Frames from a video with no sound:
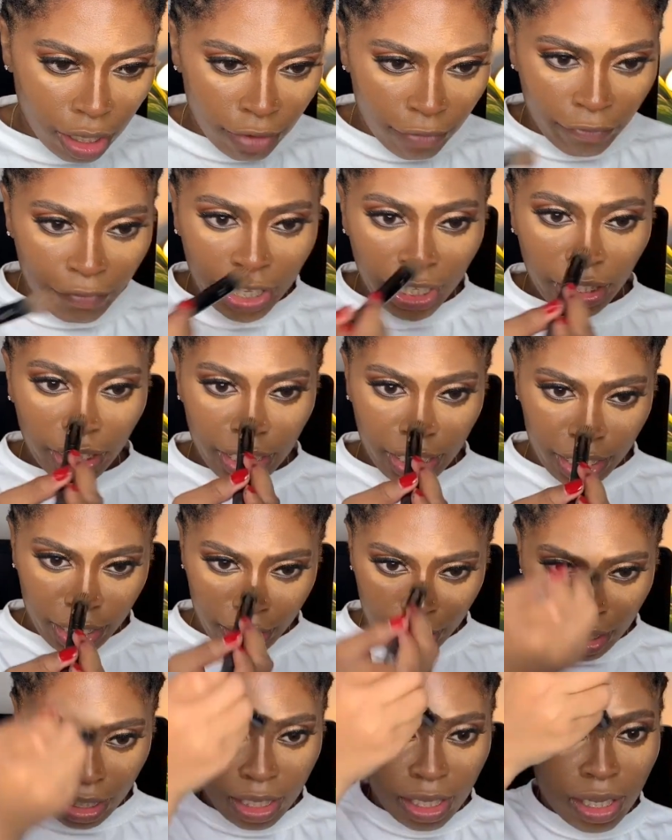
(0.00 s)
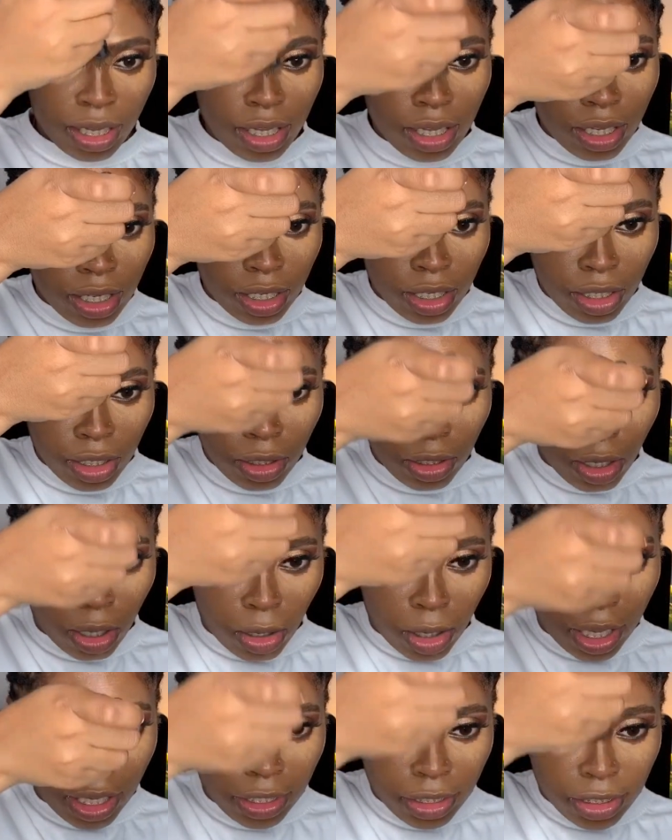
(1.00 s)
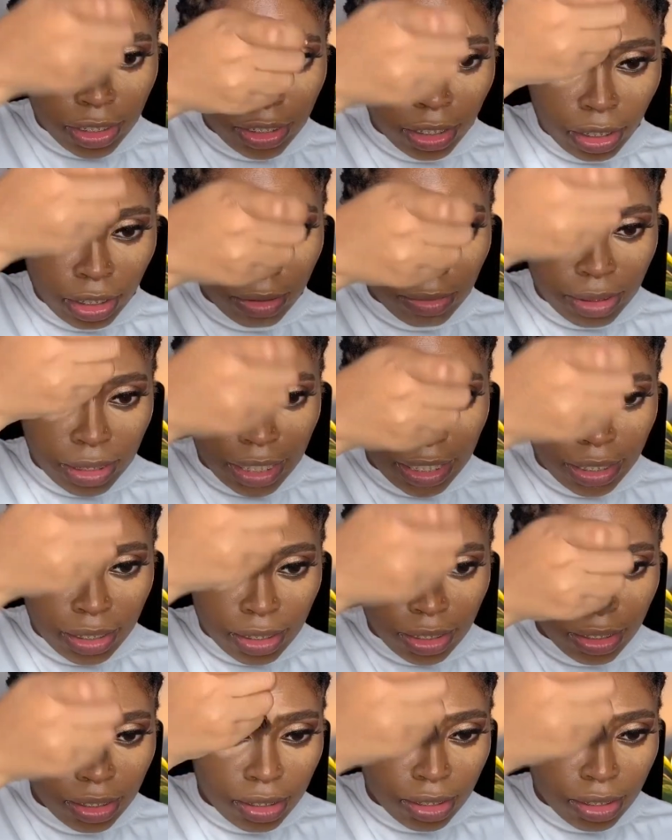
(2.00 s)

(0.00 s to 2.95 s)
feeling, you know, under circumstances.